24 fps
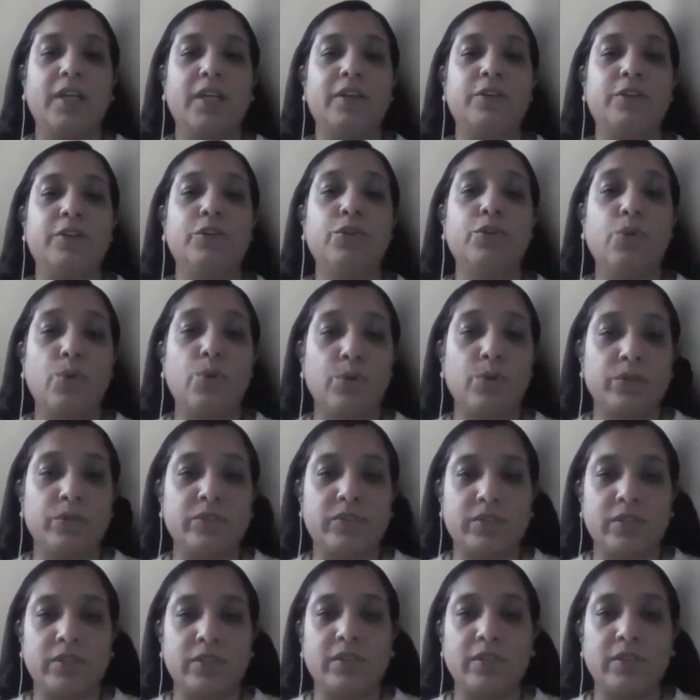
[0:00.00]

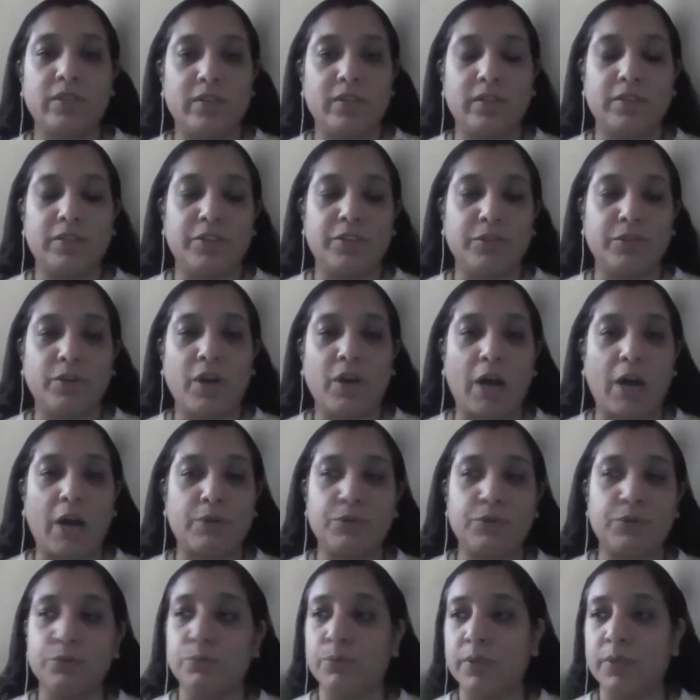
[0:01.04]
knows how
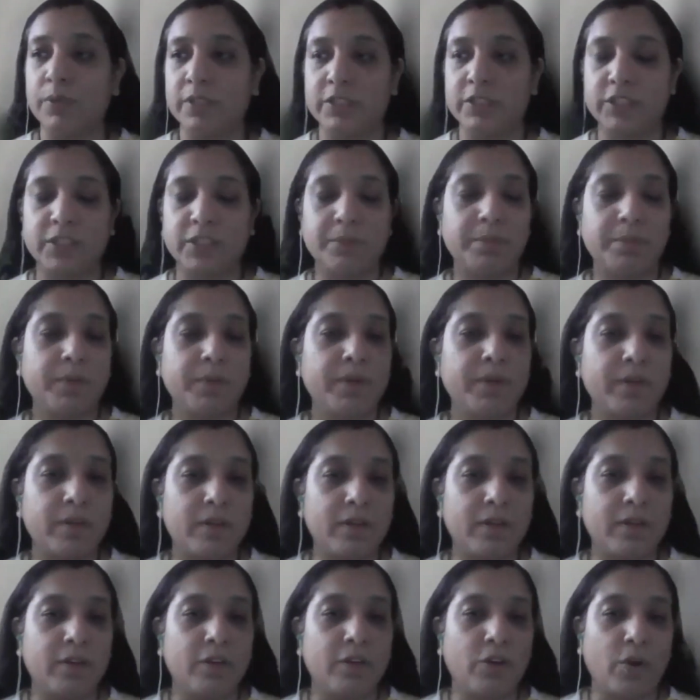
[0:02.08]
to worship
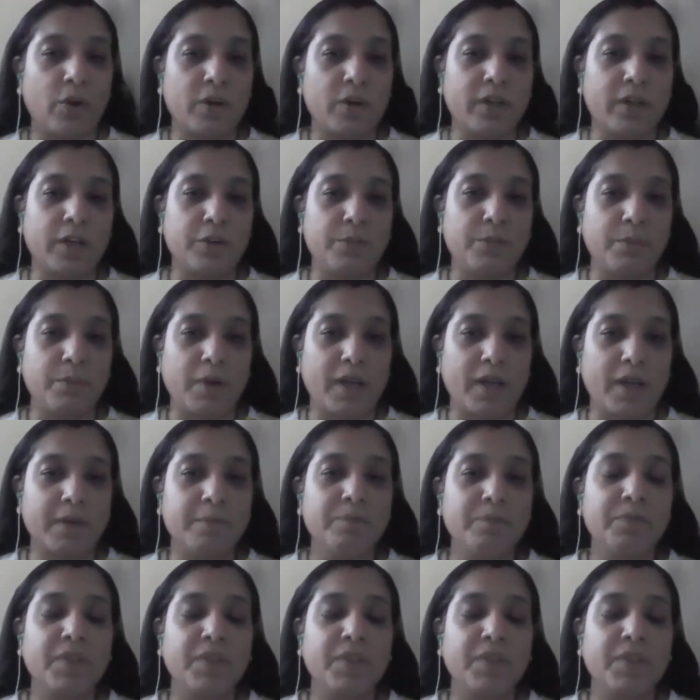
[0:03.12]
Lord Hanuman.